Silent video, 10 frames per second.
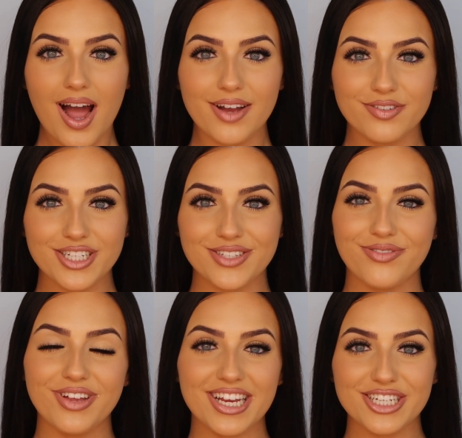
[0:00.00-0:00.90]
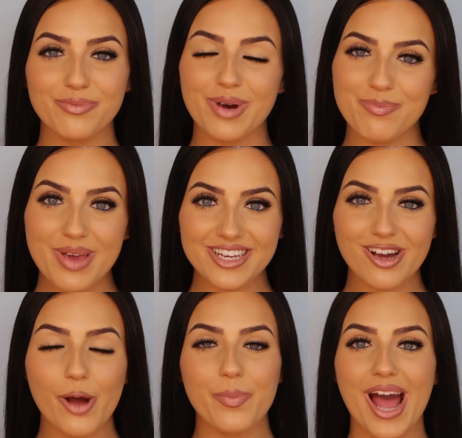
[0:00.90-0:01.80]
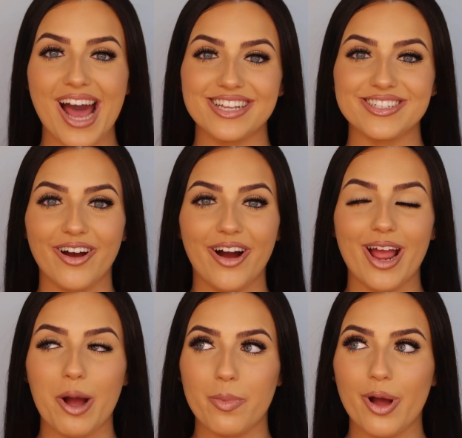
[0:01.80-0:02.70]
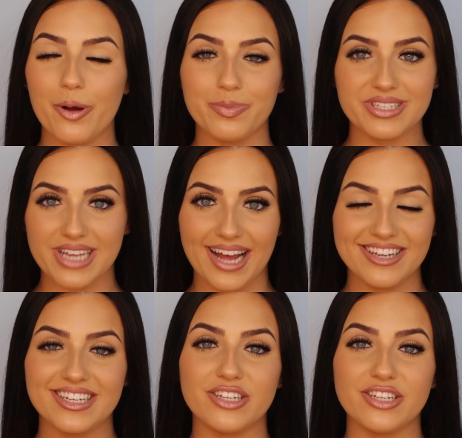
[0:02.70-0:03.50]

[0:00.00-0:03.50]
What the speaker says: I've just finished my makeup and I am obsessed.